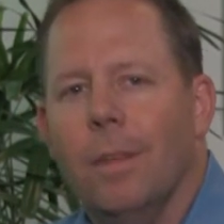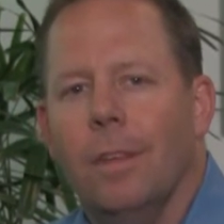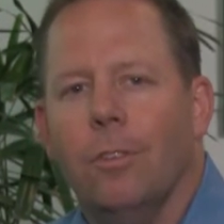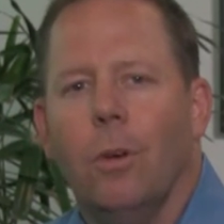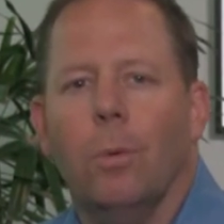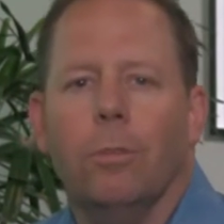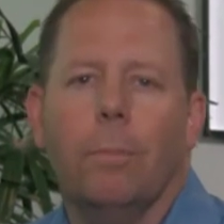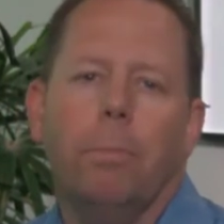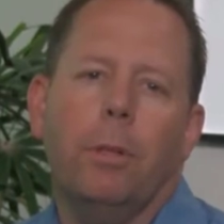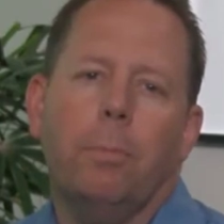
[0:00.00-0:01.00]
So,
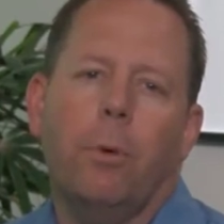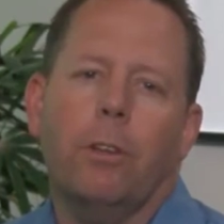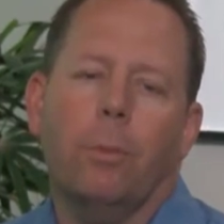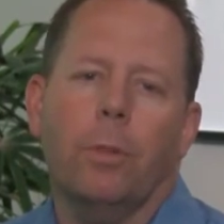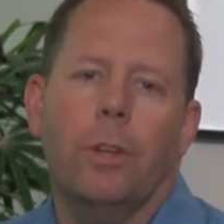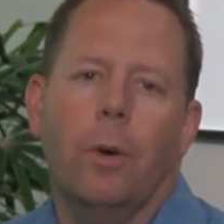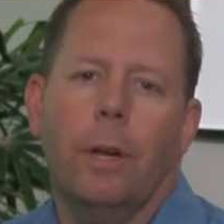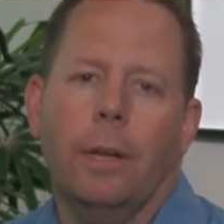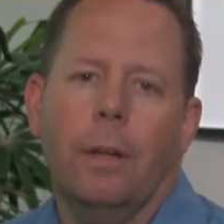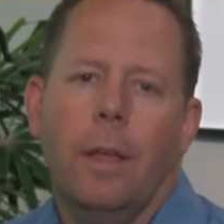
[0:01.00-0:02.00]
some bullet points worth noting.